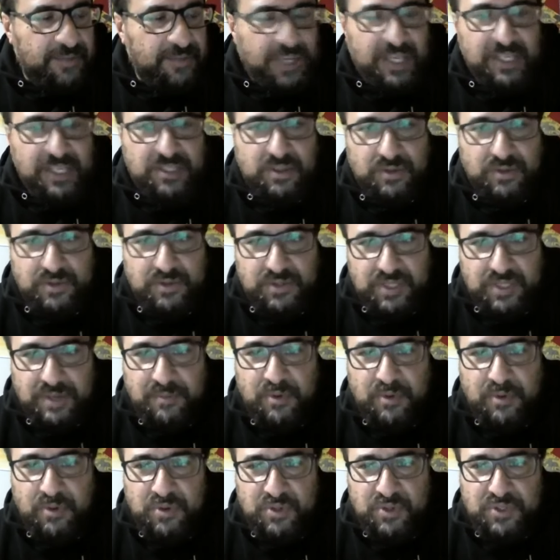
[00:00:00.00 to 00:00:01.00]
so some
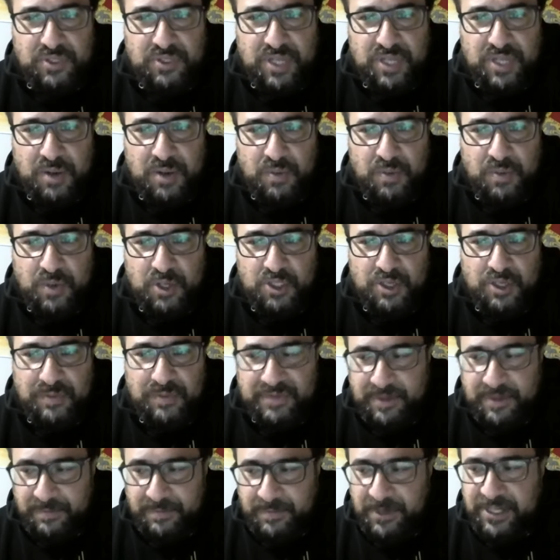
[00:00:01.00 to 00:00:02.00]
of those
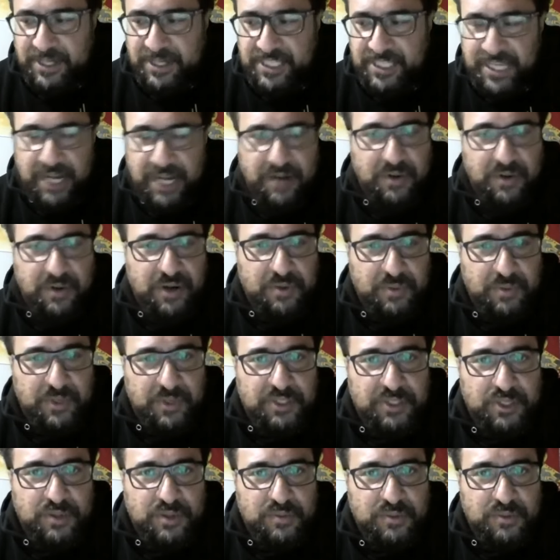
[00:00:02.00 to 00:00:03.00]
workshops are pretty sacred in
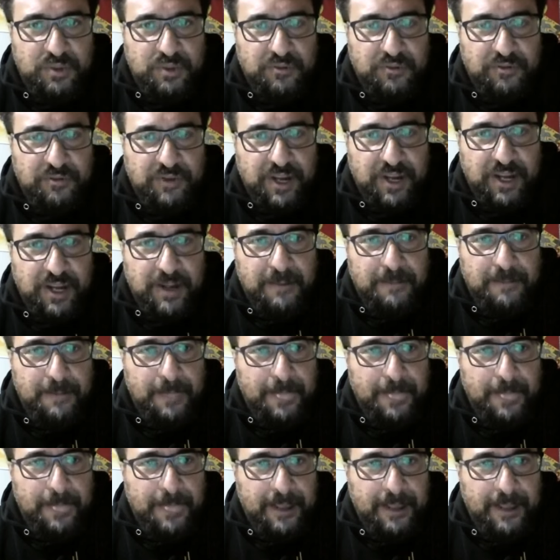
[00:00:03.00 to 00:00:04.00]
terms of
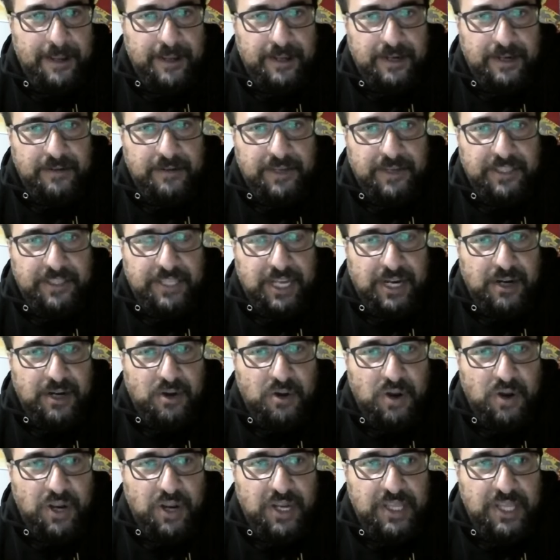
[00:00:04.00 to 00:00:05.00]
the
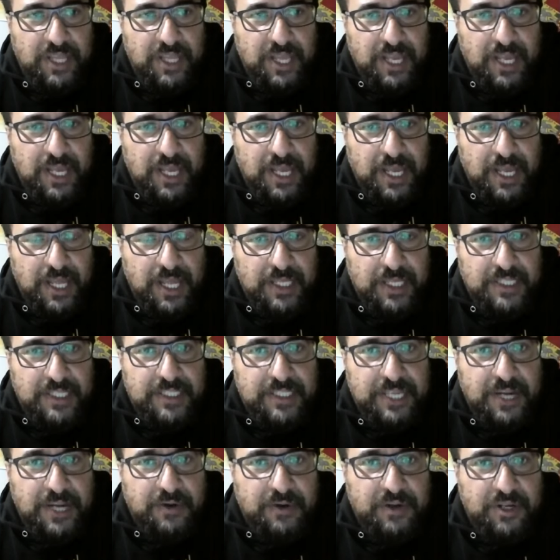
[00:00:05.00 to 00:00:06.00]
Veitalanoa and the
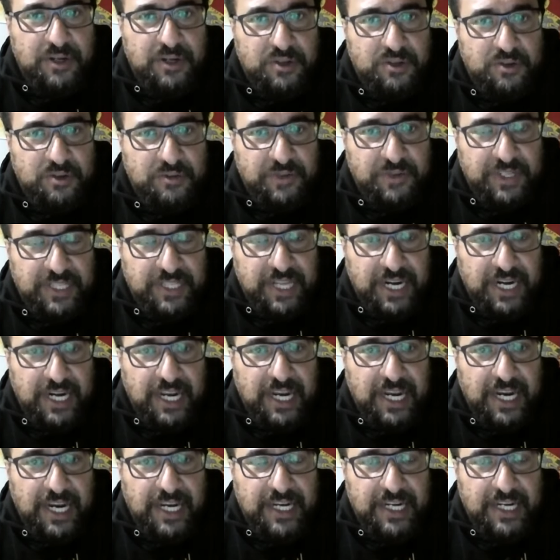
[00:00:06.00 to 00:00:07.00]
sacredness of
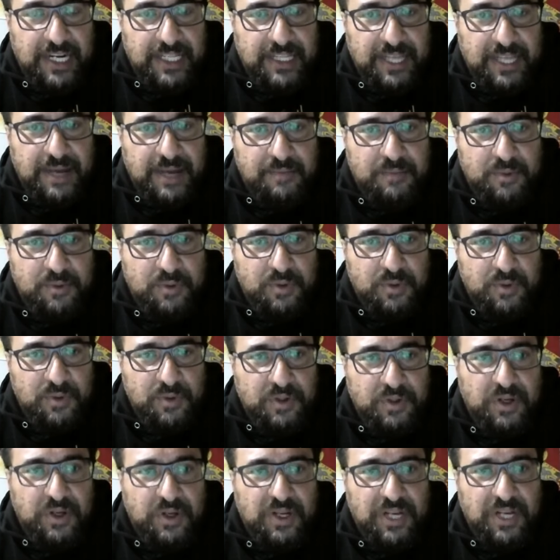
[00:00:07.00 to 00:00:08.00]
Veitalanoa, Natambu, you
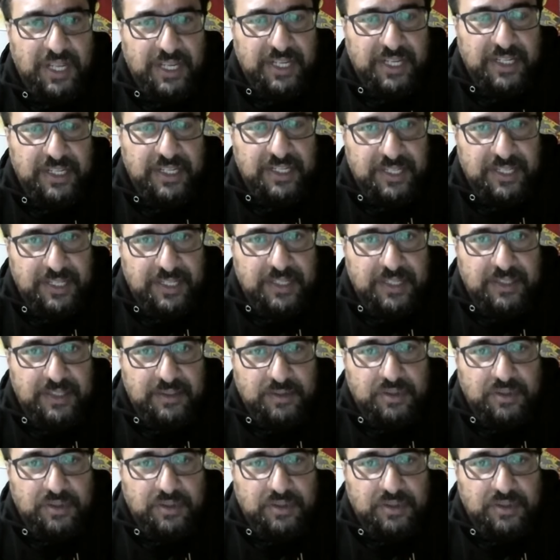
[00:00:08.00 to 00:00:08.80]
know, like the